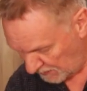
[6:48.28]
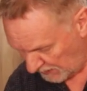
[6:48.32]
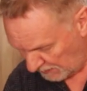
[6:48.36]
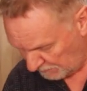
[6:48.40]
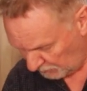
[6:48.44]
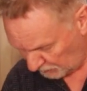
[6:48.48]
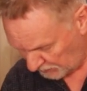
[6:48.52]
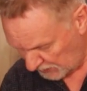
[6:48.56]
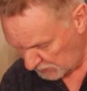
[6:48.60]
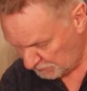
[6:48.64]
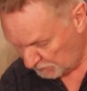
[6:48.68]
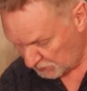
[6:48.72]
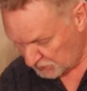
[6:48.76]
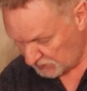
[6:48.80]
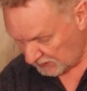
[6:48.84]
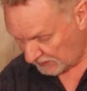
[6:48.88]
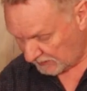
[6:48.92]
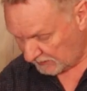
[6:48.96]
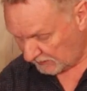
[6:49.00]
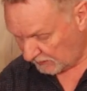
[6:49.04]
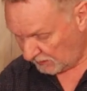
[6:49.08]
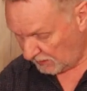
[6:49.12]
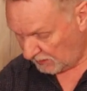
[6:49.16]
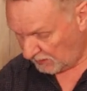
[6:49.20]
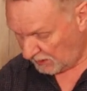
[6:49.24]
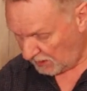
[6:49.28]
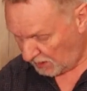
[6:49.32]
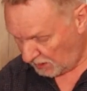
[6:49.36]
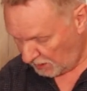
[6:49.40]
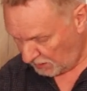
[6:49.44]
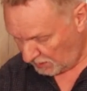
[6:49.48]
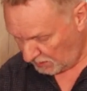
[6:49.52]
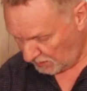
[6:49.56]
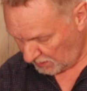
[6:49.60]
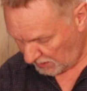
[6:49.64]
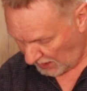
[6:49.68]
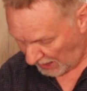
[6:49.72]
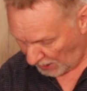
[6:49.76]
here, but this
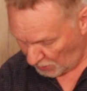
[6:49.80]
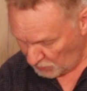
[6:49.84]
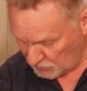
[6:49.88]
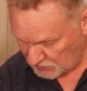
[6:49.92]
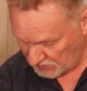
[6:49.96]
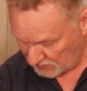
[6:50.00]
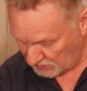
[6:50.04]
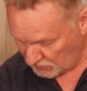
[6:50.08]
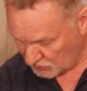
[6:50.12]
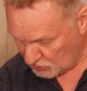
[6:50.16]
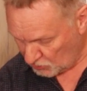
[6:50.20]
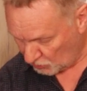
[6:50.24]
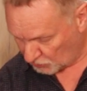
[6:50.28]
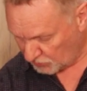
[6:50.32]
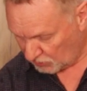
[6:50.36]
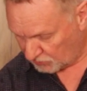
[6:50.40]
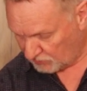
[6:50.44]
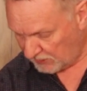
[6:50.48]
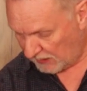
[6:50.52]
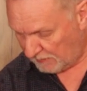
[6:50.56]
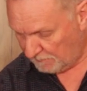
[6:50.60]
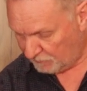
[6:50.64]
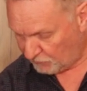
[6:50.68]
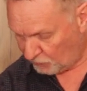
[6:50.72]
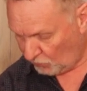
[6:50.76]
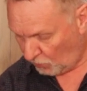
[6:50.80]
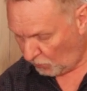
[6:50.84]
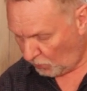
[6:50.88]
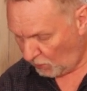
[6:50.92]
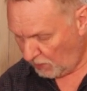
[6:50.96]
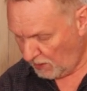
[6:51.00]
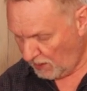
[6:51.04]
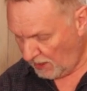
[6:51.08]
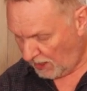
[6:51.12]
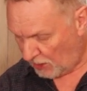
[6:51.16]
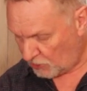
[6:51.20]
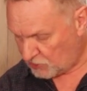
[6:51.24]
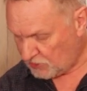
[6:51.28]
particular housing has got a deep
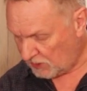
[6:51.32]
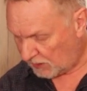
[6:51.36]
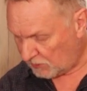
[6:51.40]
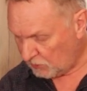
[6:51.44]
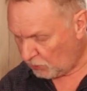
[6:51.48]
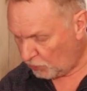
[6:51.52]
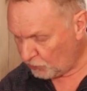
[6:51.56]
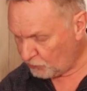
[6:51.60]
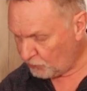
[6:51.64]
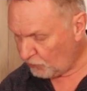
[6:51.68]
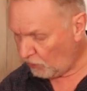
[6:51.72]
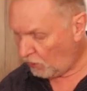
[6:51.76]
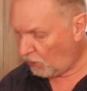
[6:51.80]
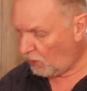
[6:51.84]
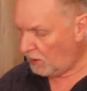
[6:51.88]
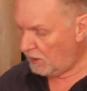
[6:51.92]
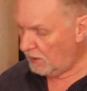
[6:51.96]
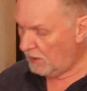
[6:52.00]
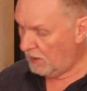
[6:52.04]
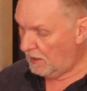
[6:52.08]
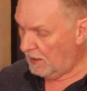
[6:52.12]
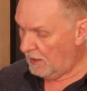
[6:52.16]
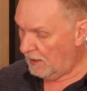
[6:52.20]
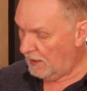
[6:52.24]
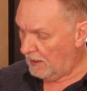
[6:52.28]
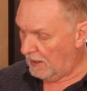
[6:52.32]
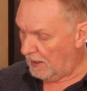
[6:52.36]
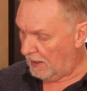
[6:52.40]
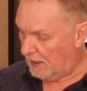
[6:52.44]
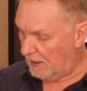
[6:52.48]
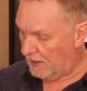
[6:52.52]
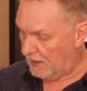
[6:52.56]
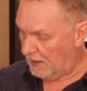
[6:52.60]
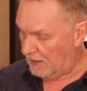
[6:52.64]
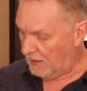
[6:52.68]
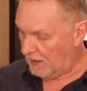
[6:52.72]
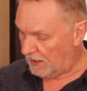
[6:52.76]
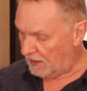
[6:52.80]
drawer, a shallow drawer,
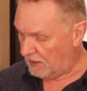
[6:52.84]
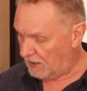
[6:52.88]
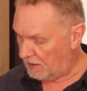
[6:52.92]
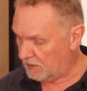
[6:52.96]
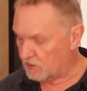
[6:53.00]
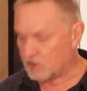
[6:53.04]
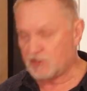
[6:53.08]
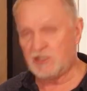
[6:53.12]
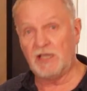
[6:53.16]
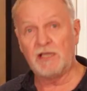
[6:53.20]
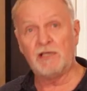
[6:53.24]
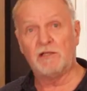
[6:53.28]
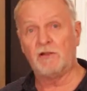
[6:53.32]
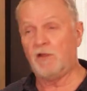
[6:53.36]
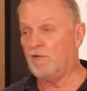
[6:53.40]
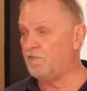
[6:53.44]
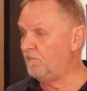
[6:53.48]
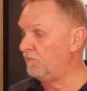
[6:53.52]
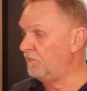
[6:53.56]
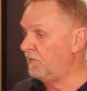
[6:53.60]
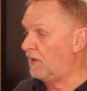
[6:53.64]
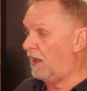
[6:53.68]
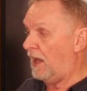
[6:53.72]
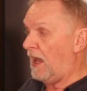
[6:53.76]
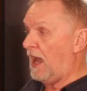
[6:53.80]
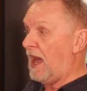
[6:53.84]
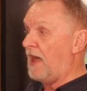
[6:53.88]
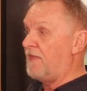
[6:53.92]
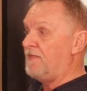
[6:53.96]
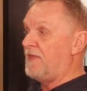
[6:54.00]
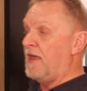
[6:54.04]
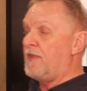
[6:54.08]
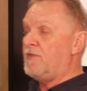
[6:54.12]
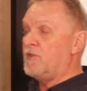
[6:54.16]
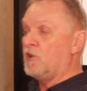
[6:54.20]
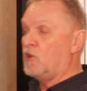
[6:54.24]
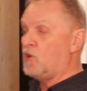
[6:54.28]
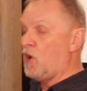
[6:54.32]
a single oven, and
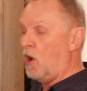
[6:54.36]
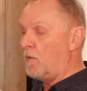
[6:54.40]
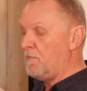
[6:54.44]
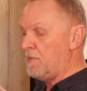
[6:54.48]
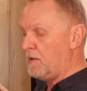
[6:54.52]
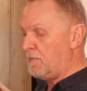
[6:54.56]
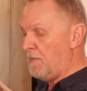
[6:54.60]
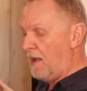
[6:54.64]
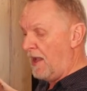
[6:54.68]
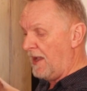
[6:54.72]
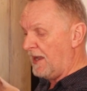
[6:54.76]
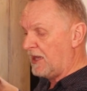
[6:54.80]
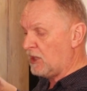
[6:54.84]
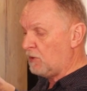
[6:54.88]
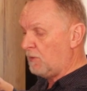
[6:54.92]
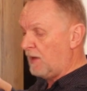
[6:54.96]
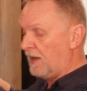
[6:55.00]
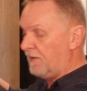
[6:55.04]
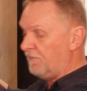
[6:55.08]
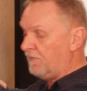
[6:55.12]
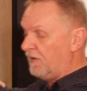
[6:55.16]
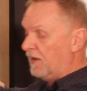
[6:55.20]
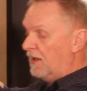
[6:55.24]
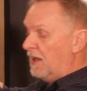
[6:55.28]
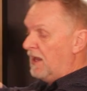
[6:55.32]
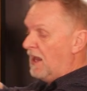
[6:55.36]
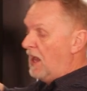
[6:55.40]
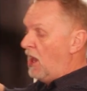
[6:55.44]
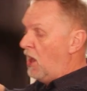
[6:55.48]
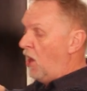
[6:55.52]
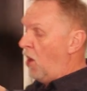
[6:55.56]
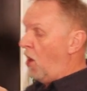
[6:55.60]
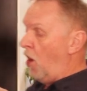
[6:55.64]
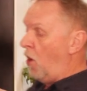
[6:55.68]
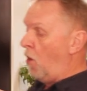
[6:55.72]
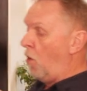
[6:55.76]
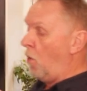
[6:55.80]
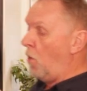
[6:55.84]
then the combi microwave.
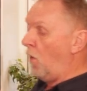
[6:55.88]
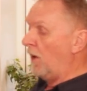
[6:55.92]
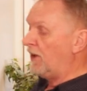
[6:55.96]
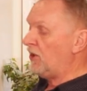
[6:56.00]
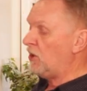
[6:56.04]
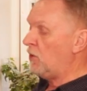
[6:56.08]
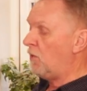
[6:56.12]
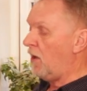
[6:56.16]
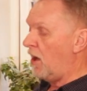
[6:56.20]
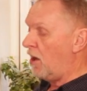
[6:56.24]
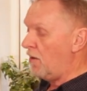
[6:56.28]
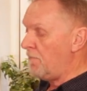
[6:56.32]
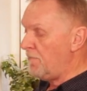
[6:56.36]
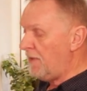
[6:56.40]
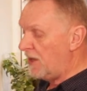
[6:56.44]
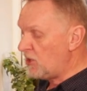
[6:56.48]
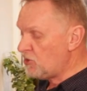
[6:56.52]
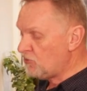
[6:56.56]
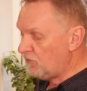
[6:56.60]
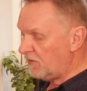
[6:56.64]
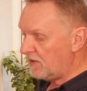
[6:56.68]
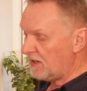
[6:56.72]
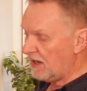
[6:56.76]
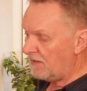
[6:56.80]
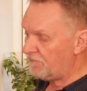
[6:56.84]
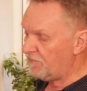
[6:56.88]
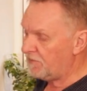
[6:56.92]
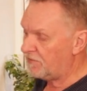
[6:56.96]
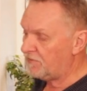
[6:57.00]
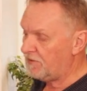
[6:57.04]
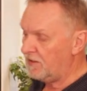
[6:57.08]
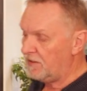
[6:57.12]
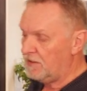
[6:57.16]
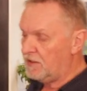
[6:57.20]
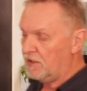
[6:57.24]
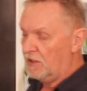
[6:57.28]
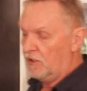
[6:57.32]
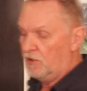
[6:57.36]
Where you are measuring
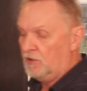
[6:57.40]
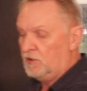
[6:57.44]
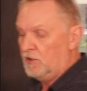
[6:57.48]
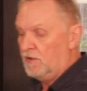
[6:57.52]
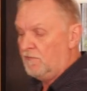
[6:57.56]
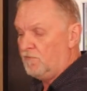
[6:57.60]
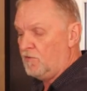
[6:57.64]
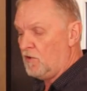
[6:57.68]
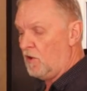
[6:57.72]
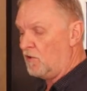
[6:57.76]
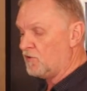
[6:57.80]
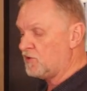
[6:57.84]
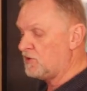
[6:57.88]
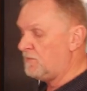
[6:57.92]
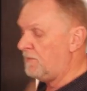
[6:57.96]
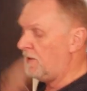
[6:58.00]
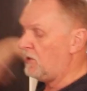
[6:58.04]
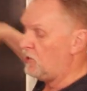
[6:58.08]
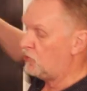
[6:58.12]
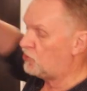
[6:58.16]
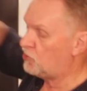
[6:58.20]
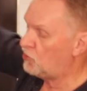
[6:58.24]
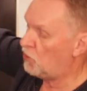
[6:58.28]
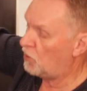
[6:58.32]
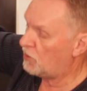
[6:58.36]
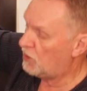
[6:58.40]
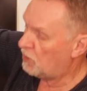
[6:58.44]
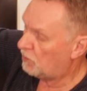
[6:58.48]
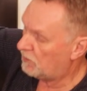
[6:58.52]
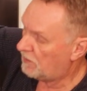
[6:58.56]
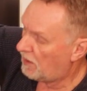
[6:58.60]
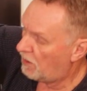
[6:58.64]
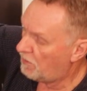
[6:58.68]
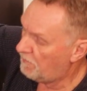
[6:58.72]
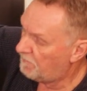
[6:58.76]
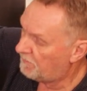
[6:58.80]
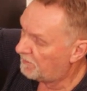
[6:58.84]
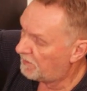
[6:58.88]
everything, you've got to make sure you
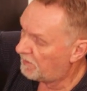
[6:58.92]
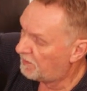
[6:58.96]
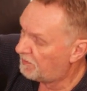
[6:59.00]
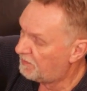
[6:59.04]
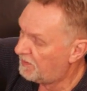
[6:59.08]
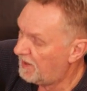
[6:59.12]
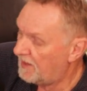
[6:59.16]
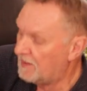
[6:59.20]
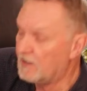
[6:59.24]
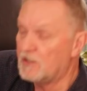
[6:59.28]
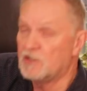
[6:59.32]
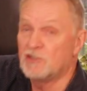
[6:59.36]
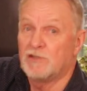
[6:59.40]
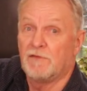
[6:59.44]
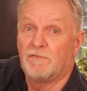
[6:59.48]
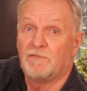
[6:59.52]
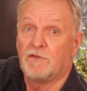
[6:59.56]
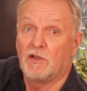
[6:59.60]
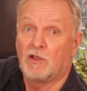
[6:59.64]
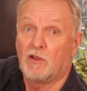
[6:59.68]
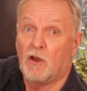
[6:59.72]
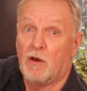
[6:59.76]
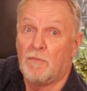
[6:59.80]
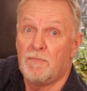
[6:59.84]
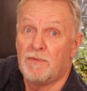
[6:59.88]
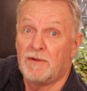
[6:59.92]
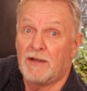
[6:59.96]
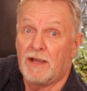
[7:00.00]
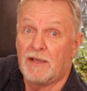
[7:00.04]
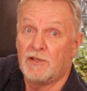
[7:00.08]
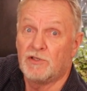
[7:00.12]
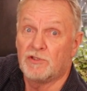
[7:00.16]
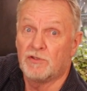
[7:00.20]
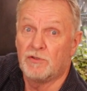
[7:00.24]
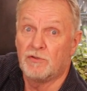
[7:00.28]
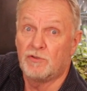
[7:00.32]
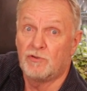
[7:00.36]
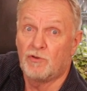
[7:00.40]
allow for the thickness of the
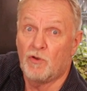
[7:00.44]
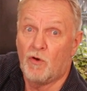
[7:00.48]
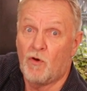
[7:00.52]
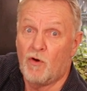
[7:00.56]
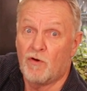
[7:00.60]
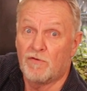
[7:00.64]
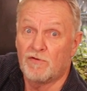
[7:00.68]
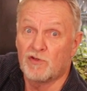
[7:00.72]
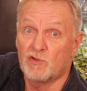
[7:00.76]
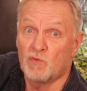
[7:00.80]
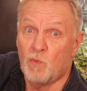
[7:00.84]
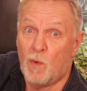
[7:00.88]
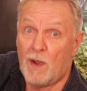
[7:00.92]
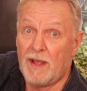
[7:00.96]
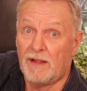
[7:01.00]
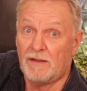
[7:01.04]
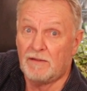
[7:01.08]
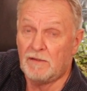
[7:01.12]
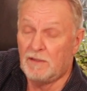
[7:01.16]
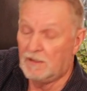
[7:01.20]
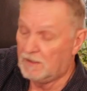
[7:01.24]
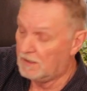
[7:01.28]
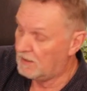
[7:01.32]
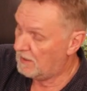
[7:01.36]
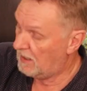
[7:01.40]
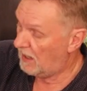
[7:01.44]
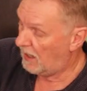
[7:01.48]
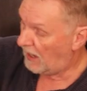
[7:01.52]
combination door as well,